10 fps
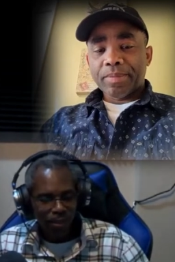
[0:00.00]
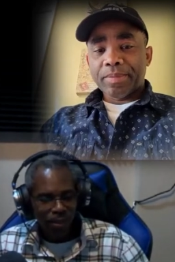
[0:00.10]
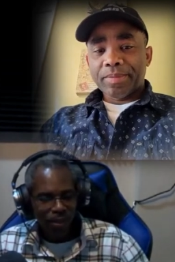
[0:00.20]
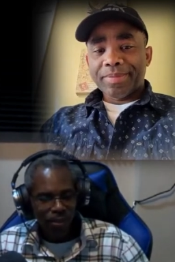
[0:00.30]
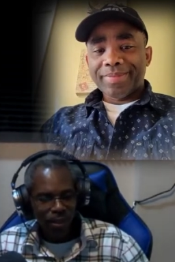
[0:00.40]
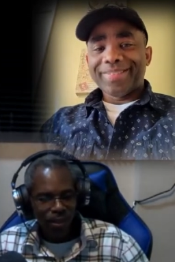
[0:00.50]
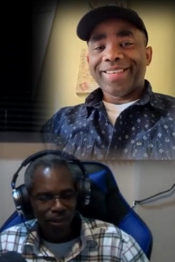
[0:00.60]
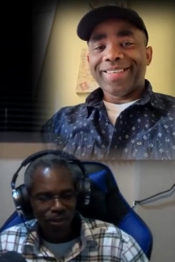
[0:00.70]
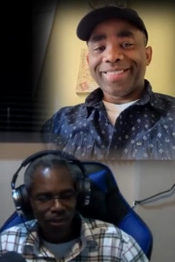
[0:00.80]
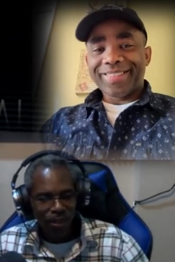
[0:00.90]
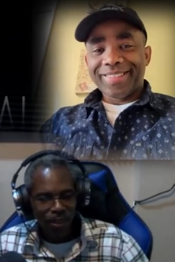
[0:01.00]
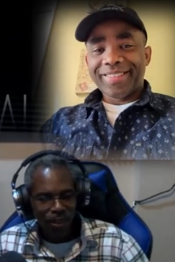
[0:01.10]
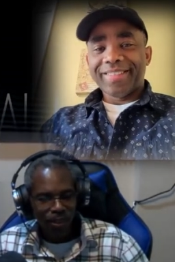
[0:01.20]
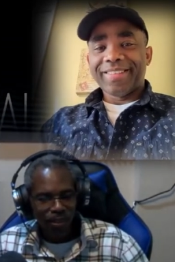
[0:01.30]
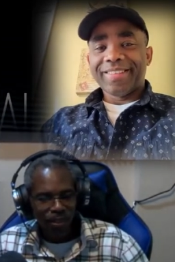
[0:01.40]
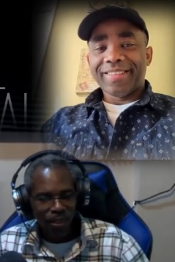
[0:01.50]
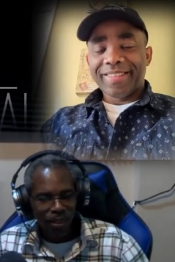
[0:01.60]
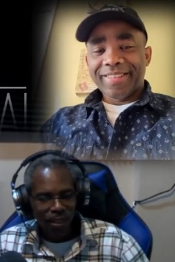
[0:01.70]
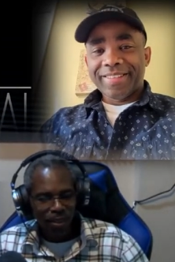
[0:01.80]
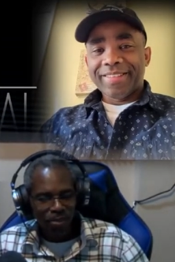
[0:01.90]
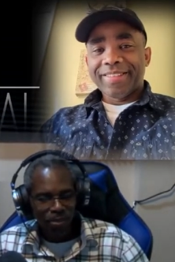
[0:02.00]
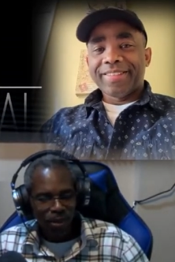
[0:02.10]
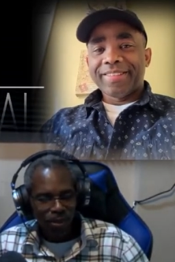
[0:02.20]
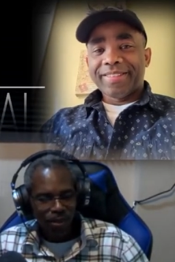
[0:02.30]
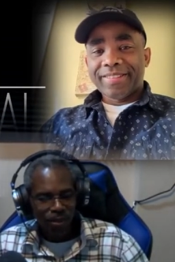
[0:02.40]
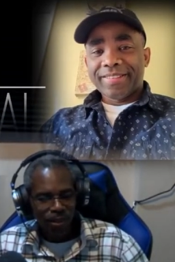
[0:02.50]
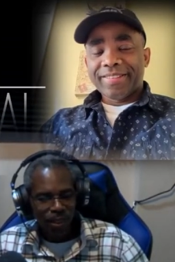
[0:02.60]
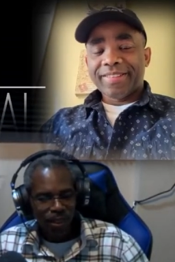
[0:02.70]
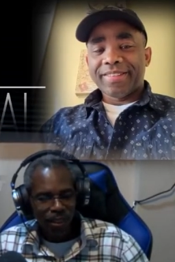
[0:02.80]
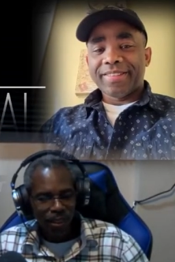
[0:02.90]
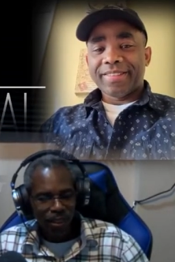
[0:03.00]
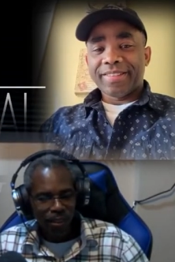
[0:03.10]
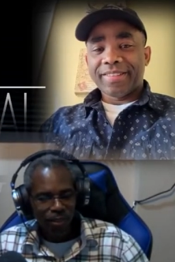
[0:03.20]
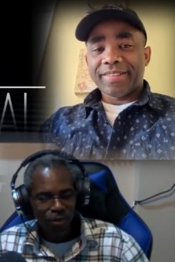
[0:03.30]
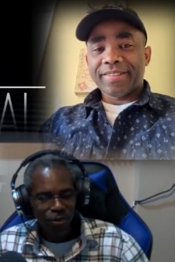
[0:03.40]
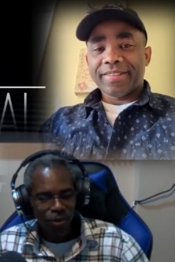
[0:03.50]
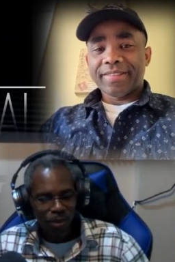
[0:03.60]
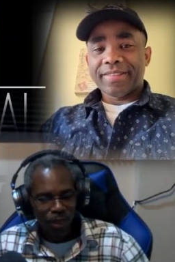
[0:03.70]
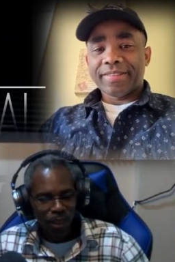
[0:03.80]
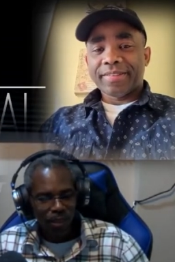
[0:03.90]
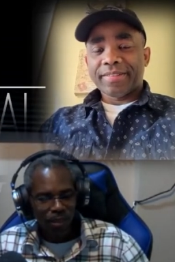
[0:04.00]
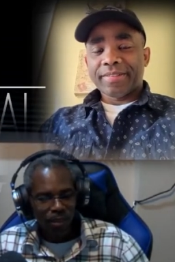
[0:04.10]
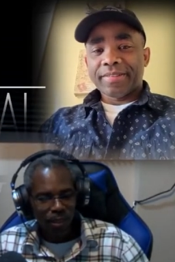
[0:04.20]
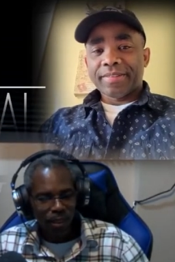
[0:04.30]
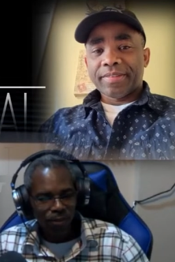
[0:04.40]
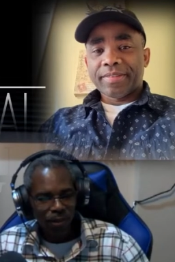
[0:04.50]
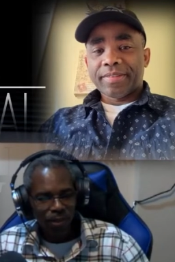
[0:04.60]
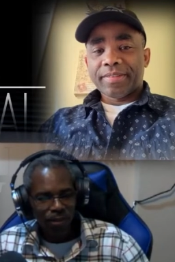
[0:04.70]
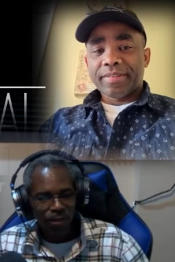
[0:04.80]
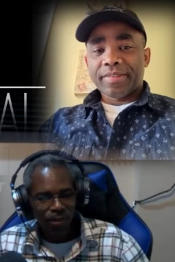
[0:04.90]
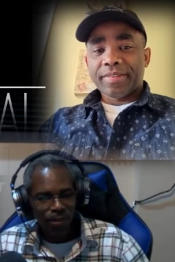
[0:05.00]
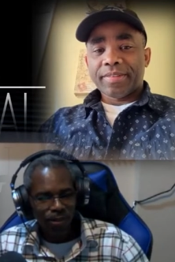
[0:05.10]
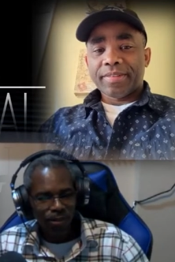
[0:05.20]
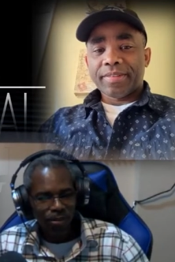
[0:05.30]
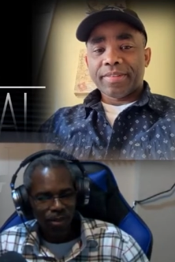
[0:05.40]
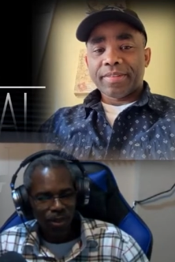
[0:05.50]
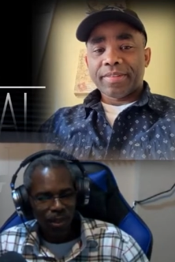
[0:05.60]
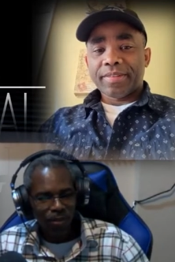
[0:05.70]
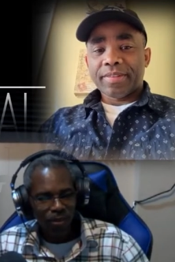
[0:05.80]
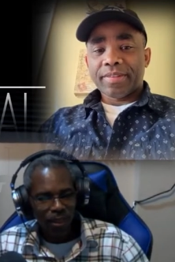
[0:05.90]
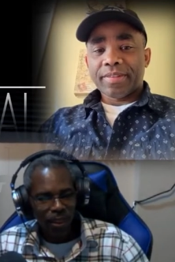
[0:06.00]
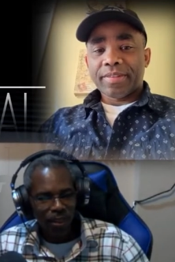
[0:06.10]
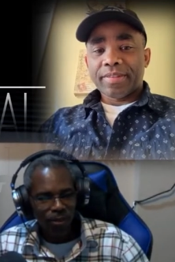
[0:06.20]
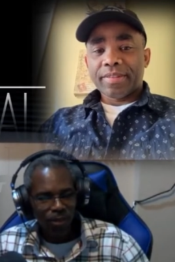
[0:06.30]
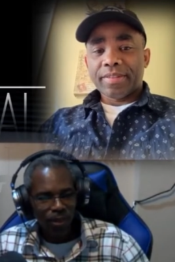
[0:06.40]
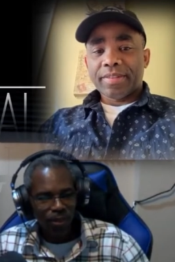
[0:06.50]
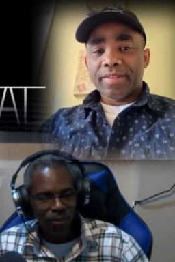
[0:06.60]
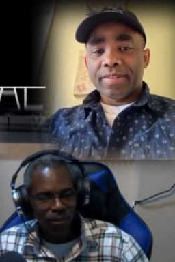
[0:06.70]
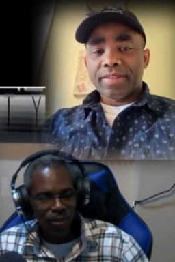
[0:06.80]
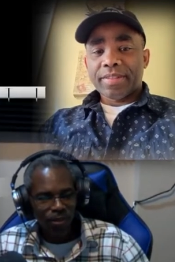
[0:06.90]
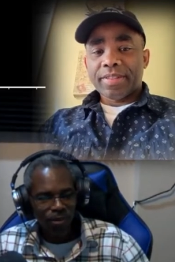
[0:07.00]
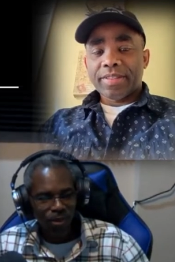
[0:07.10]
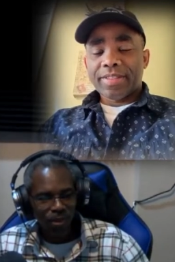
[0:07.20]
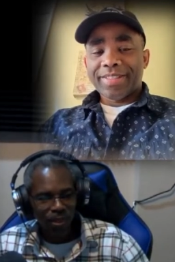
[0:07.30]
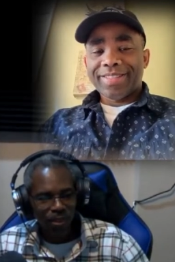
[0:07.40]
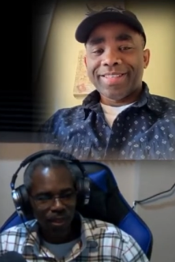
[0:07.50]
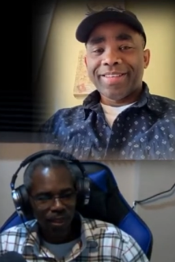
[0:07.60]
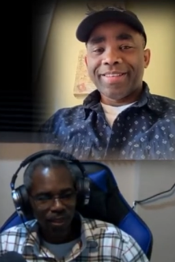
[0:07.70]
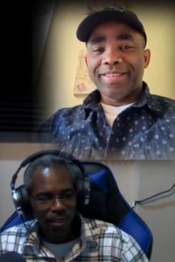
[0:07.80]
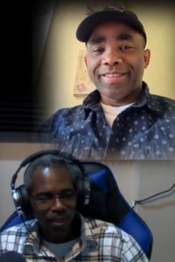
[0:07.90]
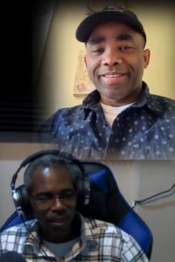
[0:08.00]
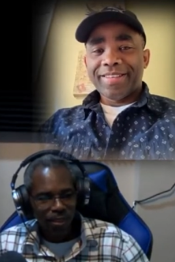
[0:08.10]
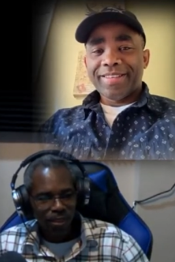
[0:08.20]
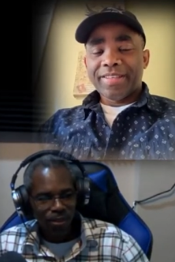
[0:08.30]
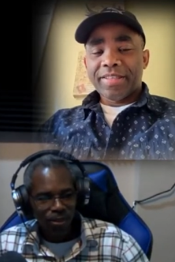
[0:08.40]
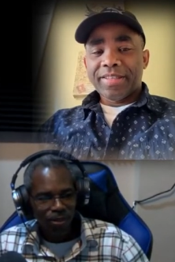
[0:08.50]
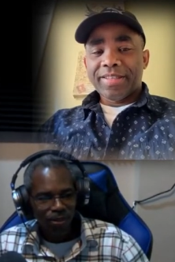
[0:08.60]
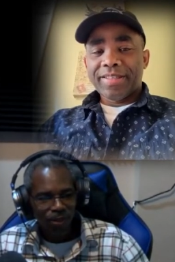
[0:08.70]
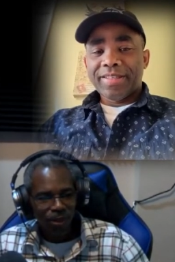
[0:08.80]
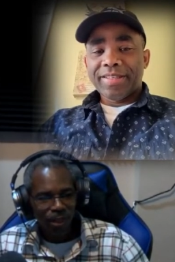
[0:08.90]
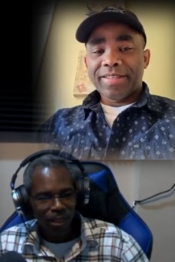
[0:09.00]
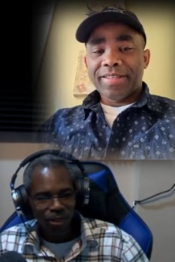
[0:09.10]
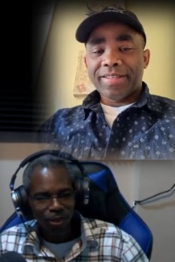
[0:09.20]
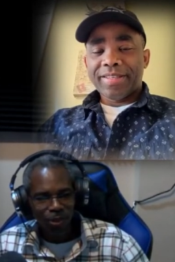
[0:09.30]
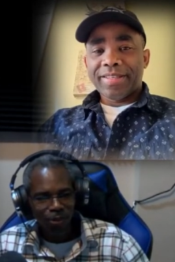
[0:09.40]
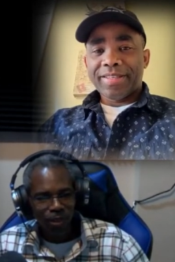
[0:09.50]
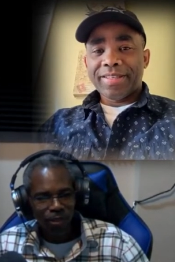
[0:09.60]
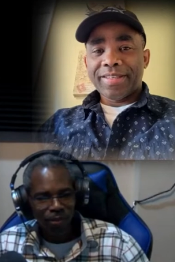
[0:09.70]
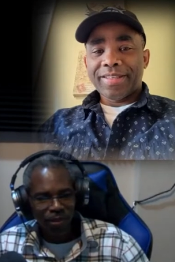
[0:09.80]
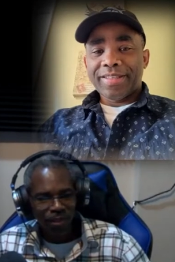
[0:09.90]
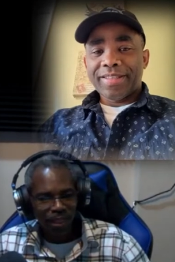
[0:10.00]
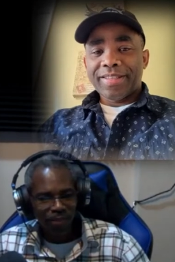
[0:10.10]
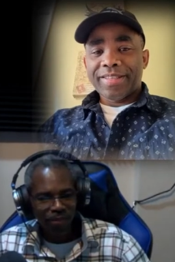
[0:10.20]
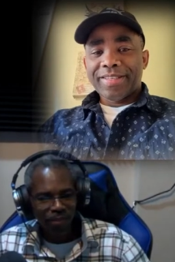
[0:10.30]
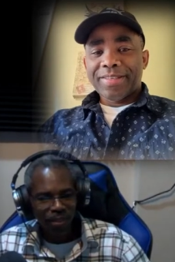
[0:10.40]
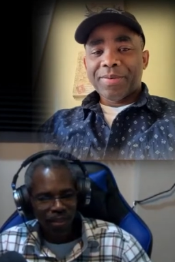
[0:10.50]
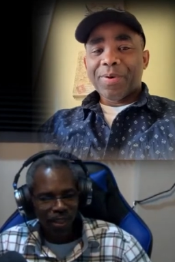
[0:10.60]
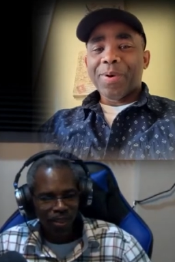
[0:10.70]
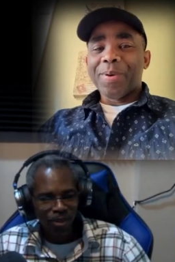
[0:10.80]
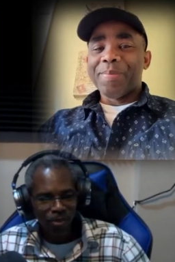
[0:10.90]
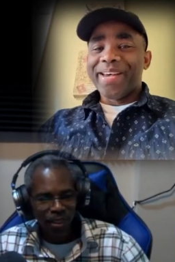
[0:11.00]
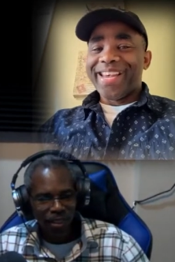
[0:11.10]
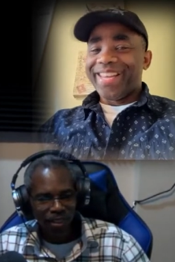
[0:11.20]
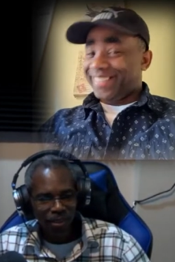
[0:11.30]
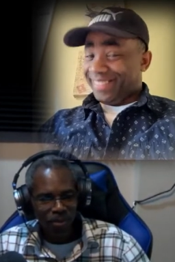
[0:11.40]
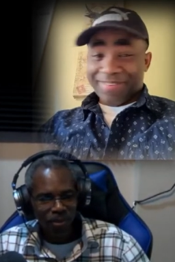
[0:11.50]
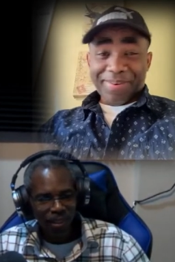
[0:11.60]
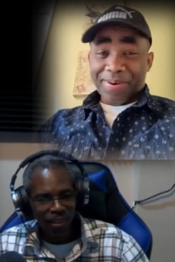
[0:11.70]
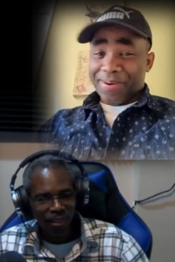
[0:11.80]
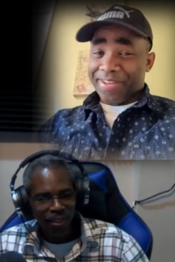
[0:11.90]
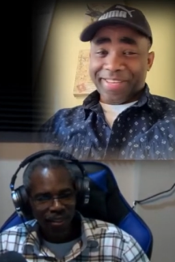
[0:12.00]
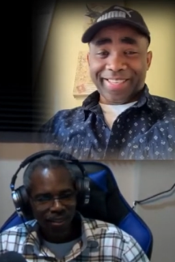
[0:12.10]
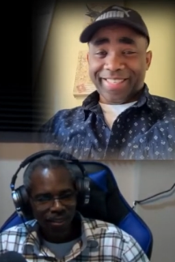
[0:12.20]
Speaker 1: you know, at nice. an early age, but you know, I had, a, I had an instructor that actually turned me off because he's one of those instructors that you know, wanna hit you for everything, every mistake oh, you man. make. You know what I'm oh. saying?